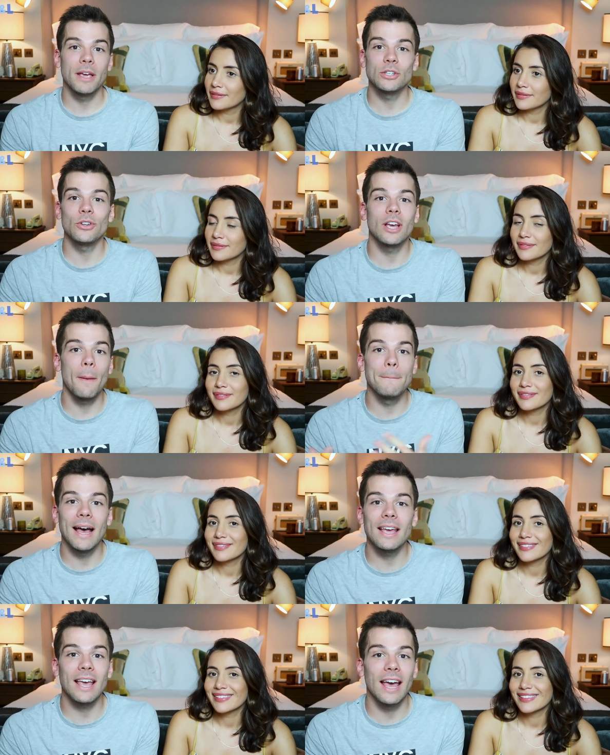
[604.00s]
Speaker 1: make sure you come
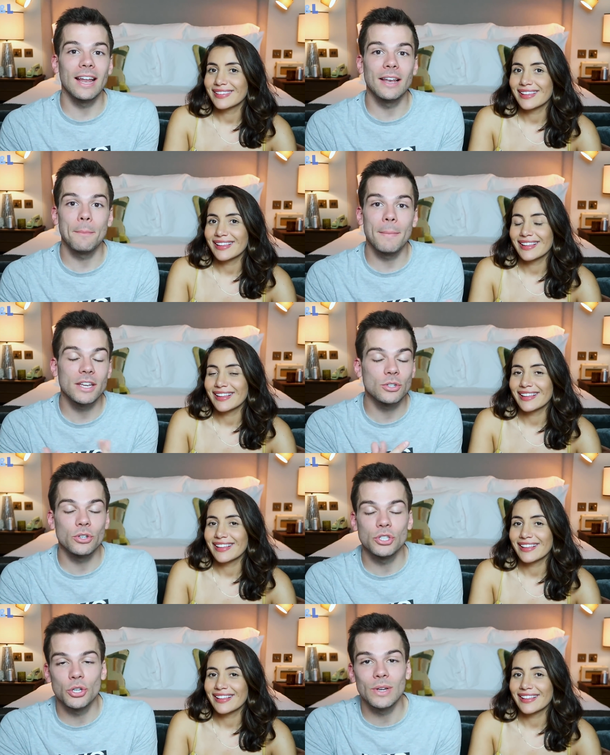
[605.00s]
back and make
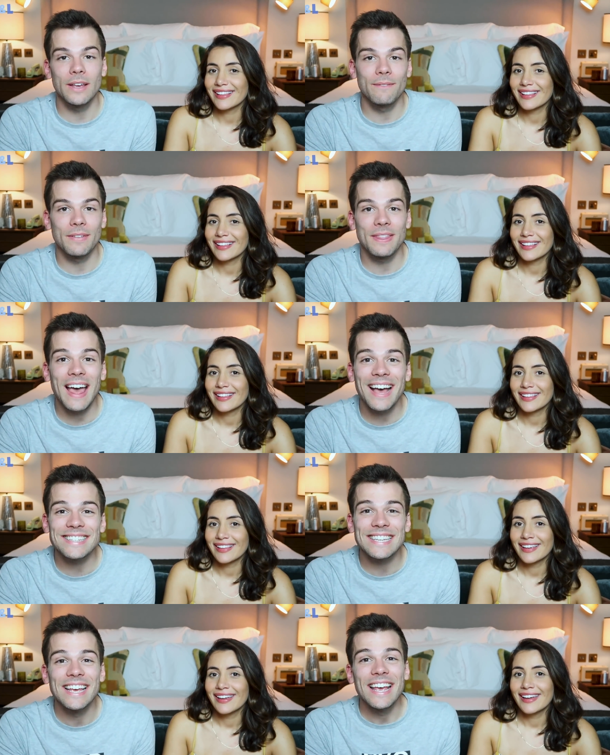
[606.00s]
sure you're tuning in for
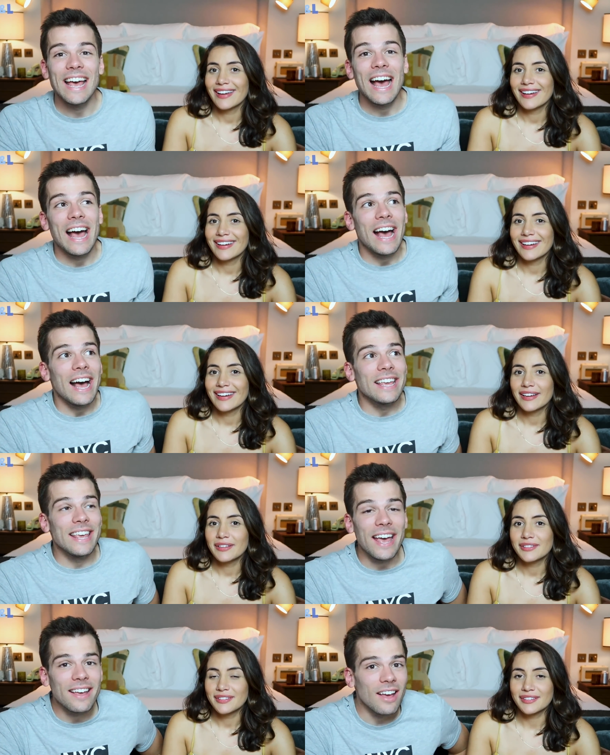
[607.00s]
that.
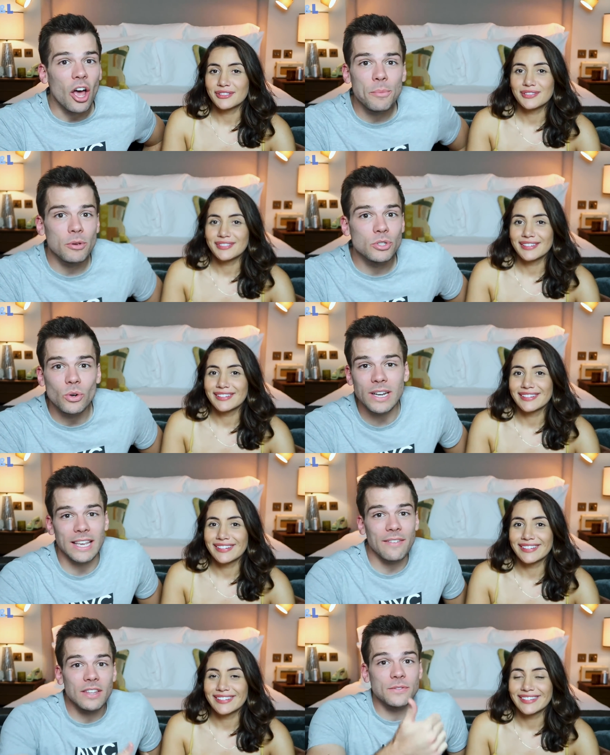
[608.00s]
Yeah, I hope you enjoyed
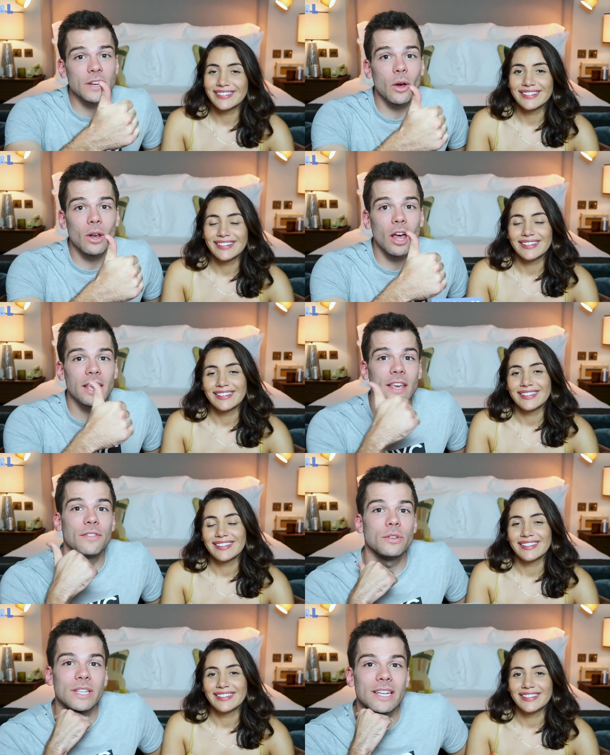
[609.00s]
it. Give this video a like
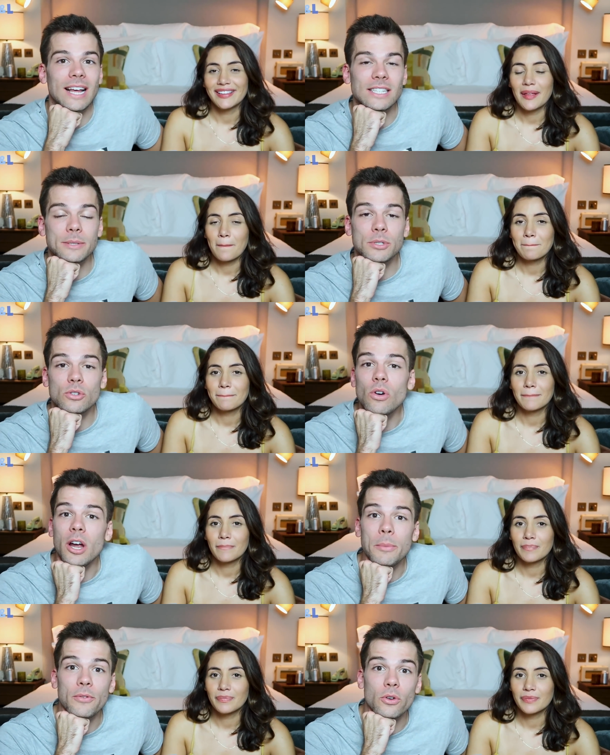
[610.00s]
if you did and
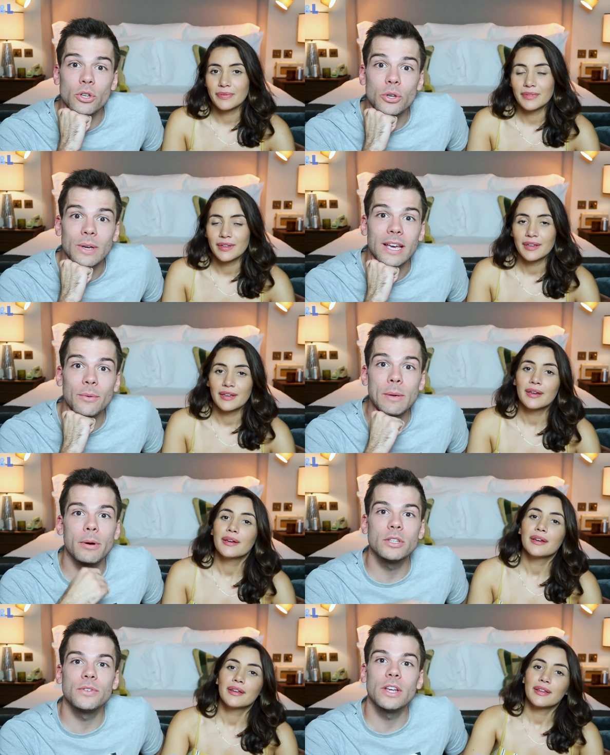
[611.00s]
subscribe if you're new here. We
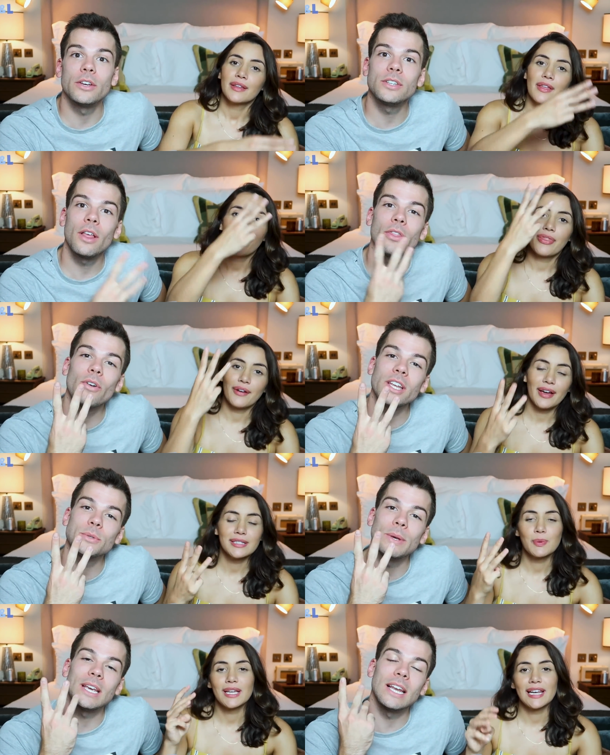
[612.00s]
post videos
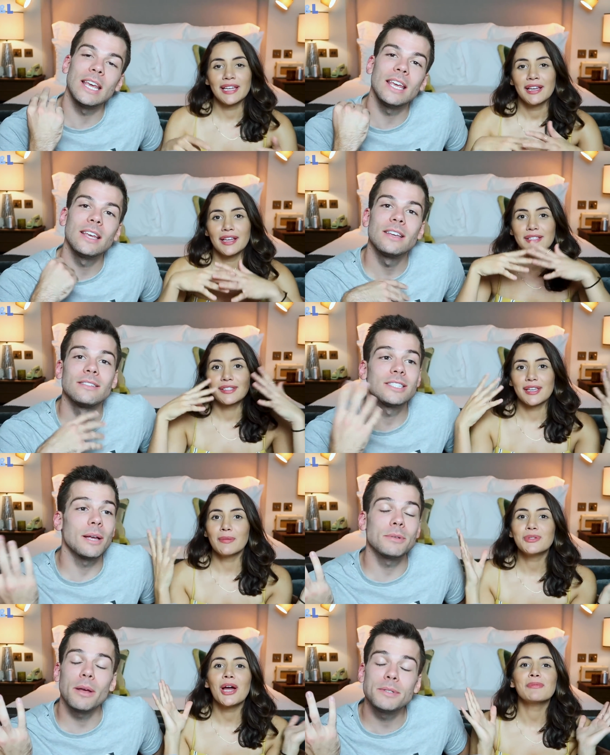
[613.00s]
thrice, weekly,
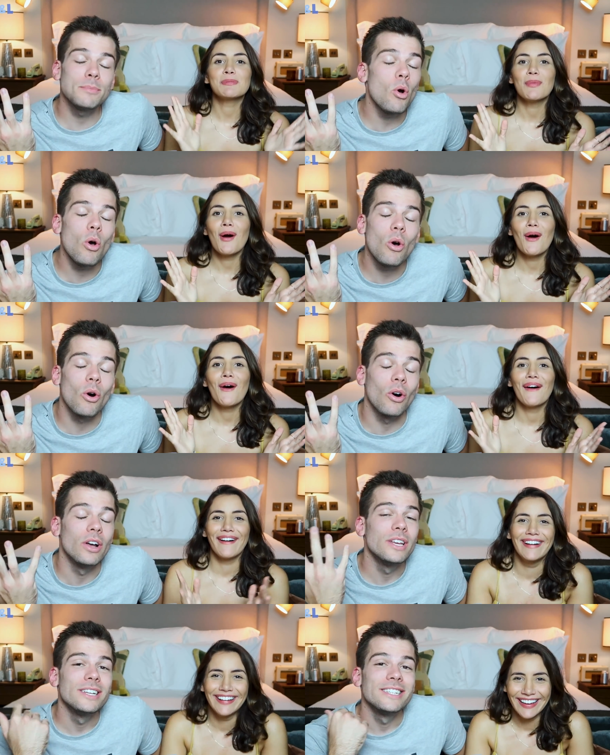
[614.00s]
sometimes, sometimes more.
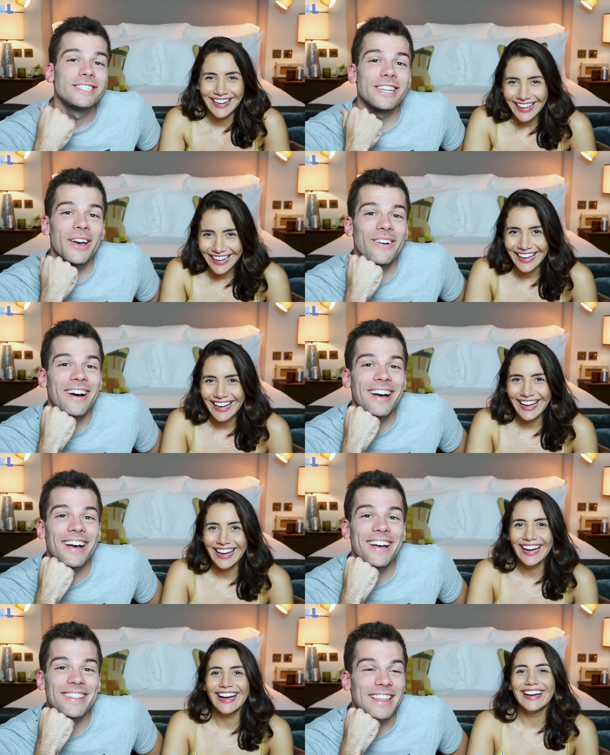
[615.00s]
more. so
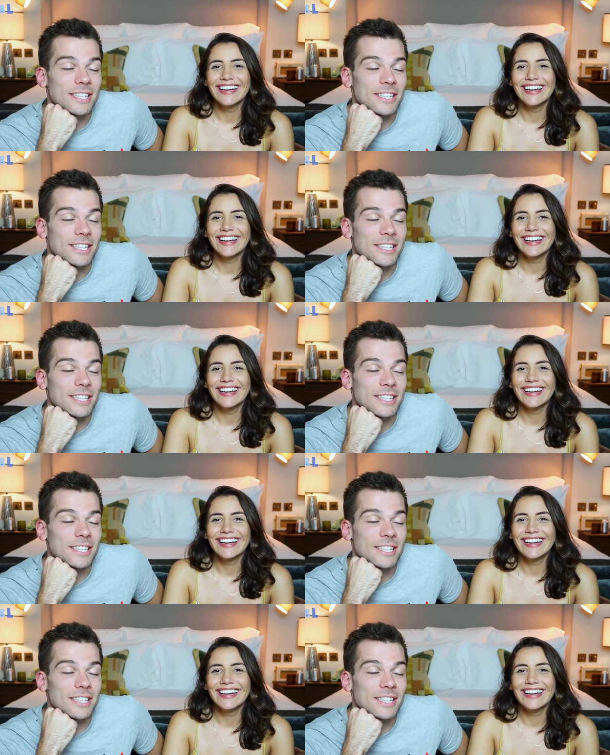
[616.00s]
uh,